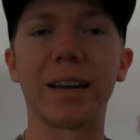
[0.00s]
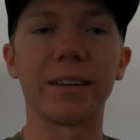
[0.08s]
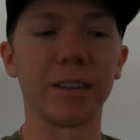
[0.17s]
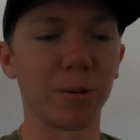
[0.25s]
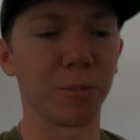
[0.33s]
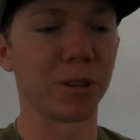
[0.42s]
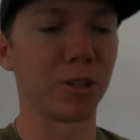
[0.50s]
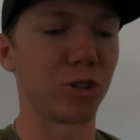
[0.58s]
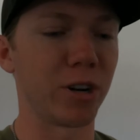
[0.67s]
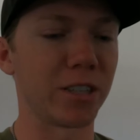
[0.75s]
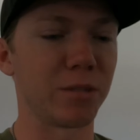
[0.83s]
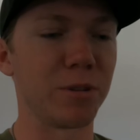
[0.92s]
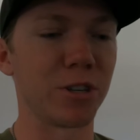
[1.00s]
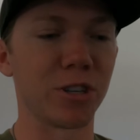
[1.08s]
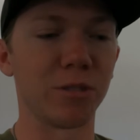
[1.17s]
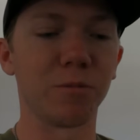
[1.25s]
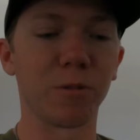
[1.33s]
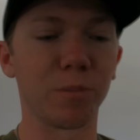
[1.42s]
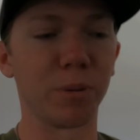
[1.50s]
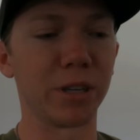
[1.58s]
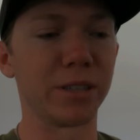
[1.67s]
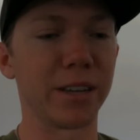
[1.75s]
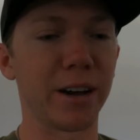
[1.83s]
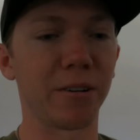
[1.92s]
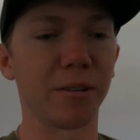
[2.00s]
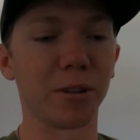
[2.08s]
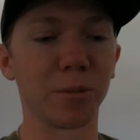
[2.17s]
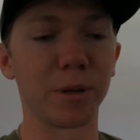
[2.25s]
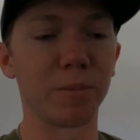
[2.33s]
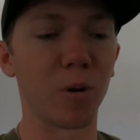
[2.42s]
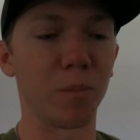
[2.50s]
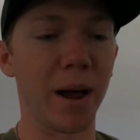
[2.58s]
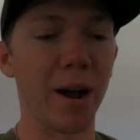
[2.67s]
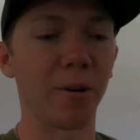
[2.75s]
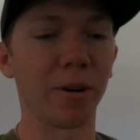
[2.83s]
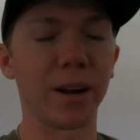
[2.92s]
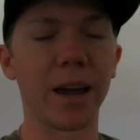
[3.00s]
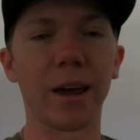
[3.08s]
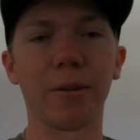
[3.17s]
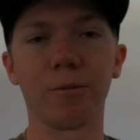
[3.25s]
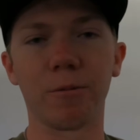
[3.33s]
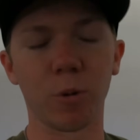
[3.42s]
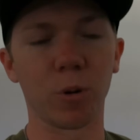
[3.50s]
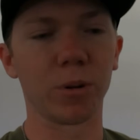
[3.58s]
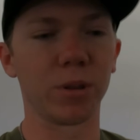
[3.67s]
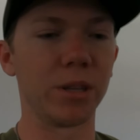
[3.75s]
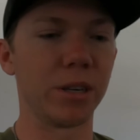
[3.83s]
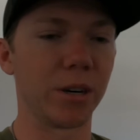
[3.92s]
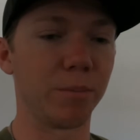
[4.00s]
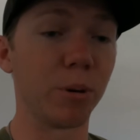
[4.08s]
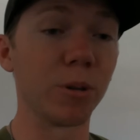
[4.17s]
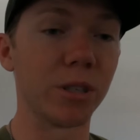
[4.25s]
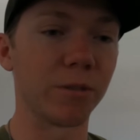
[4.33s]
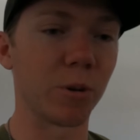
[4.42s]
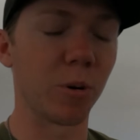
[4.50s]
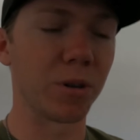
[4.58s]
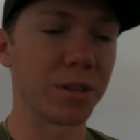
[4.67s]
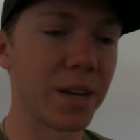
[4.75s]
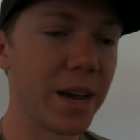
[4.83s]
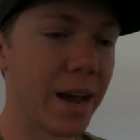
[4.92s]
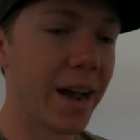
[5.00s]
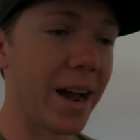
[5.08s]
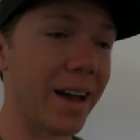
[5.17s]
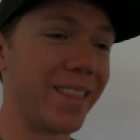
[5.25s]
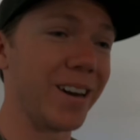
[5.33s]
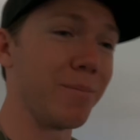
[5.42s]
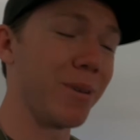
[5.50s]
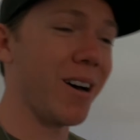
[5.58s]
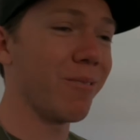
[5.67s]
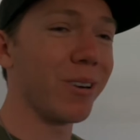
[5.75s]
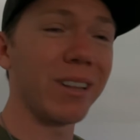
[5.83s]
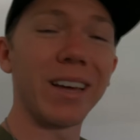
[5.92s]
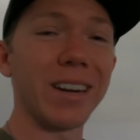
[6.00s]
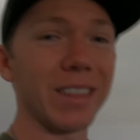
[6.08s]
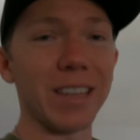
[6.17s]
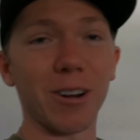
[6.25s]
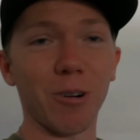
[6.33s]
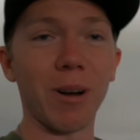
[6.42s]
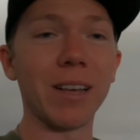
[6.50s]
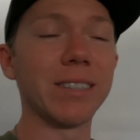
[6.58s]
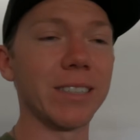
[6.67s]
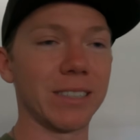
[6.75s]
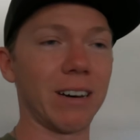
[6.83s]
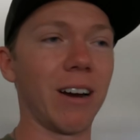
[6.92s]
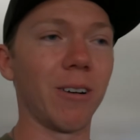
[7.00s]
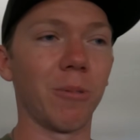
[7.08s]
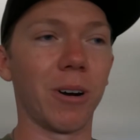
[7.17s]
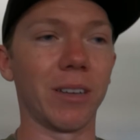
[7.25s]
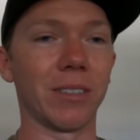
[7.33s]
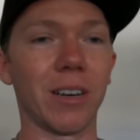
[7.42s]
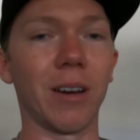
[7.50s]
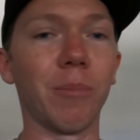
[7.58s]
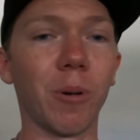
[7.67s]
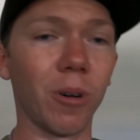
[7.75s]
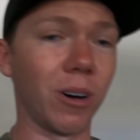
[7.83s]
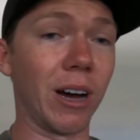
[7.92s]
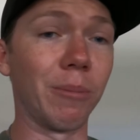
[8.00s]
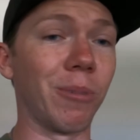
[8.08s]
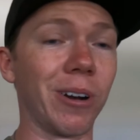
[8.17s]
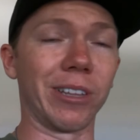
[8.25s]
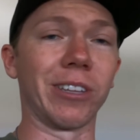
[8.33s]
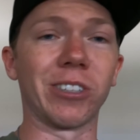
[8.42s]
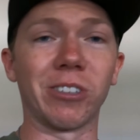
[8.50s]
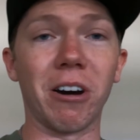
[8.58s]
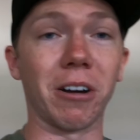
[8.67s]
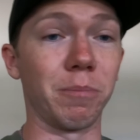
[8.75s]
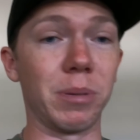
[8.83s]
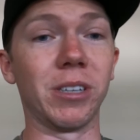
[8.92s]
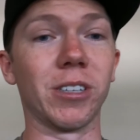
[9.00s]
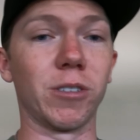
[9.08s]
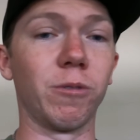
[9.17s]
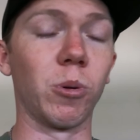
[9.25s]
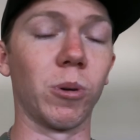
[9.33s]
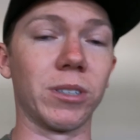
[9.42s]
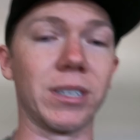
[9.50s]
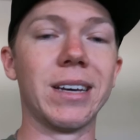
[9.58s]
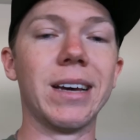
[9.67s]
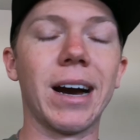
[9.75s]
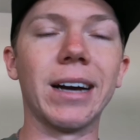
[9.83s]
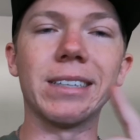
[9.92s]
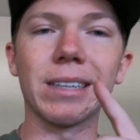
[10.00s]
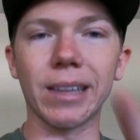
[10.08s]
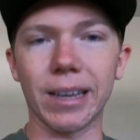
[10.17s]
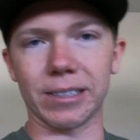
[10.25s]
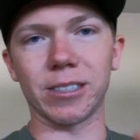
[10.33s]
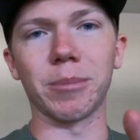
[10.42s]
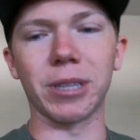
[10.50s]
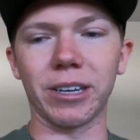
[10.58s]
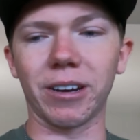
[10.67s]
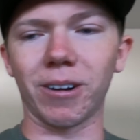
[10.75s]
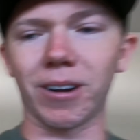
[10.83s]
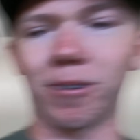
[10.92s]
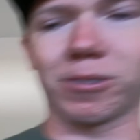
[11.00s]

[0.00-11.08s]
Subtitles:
kind of to help with the transmission for putting down a little bit more power, and for the pulley, of course. And then I'm not running anything crazy tire-wise. I'm running the stock PS4s. I did let some of the air